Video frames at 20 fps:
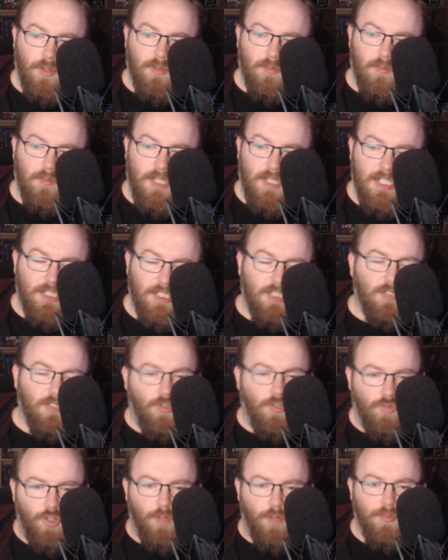these
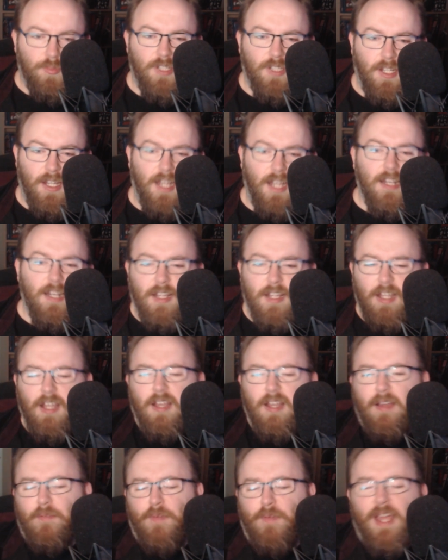groups, and
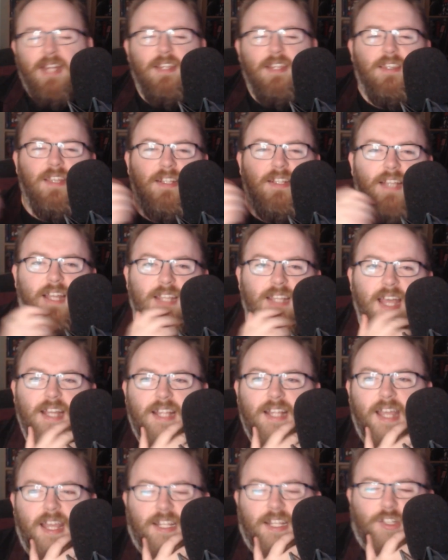if anything,
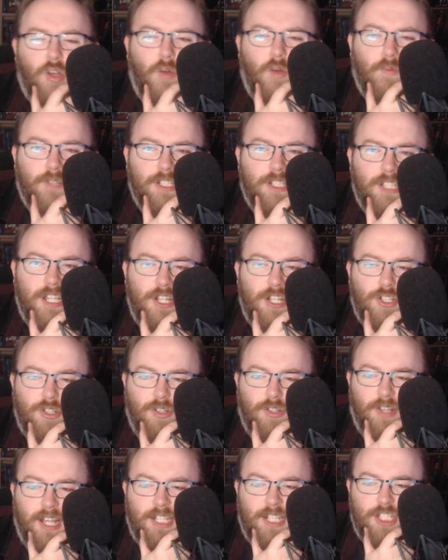that conversation
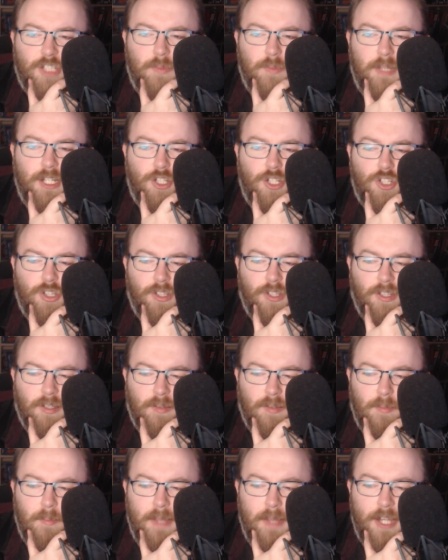or that speech that
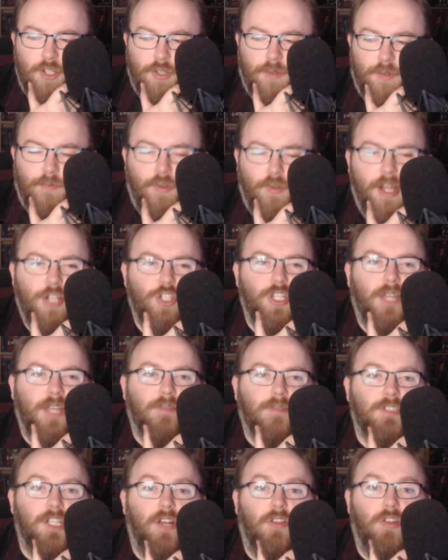Major French
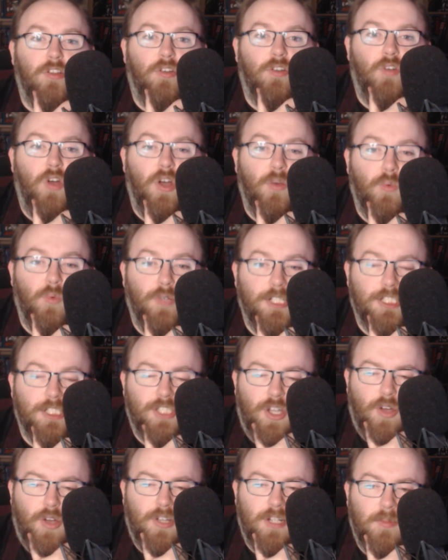gives earlier on, where he's
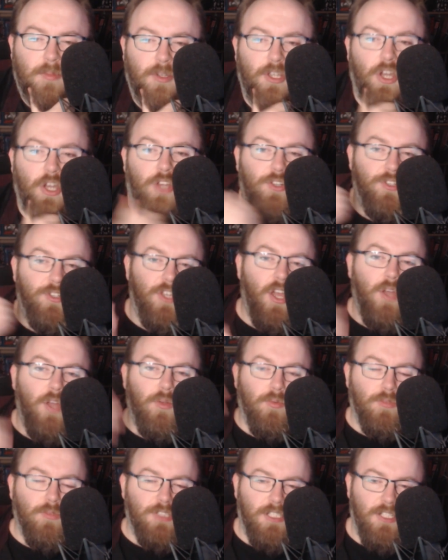talking about the other
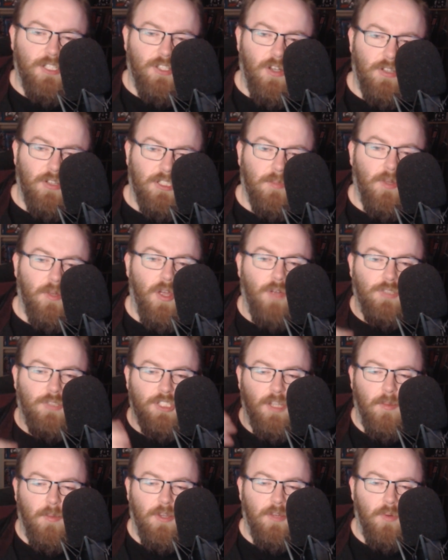towns and he talks about how
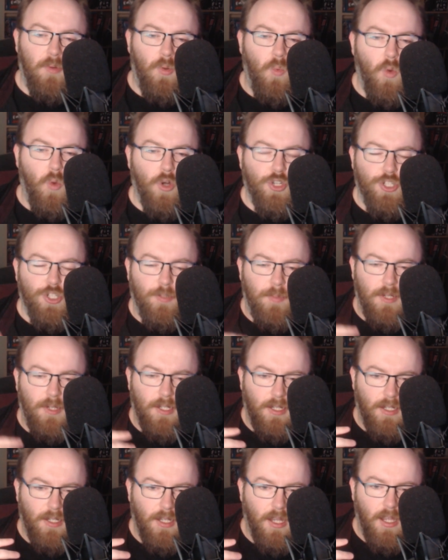some of them are
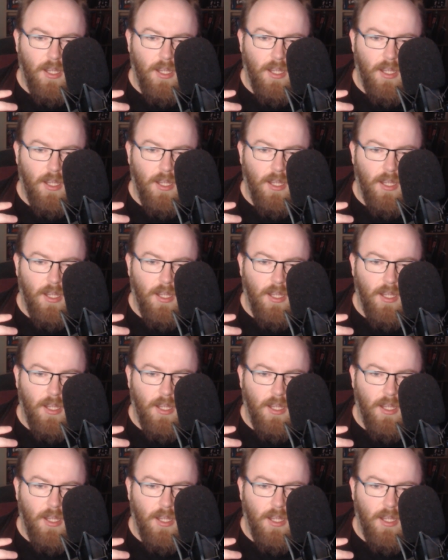worshipping,